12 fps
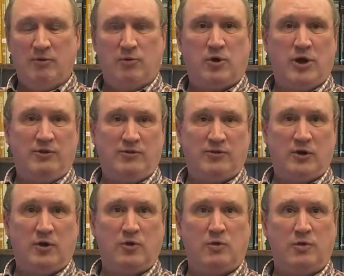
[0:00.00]
prices
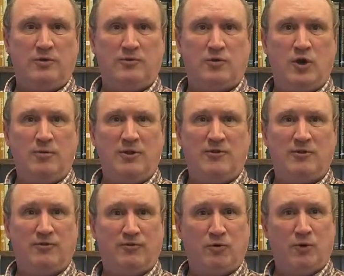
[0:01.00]
on corn and soybeans to
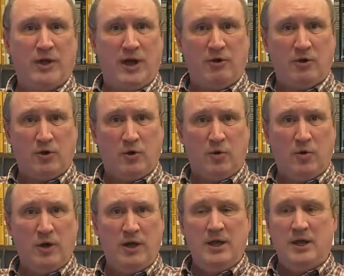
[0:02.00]
$4
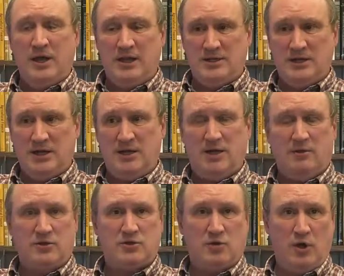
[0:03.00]
corn and $10
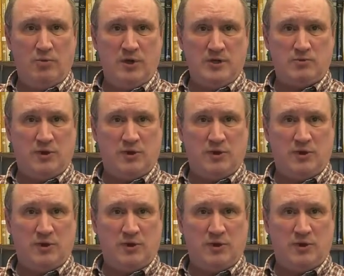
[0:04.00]
soybeans.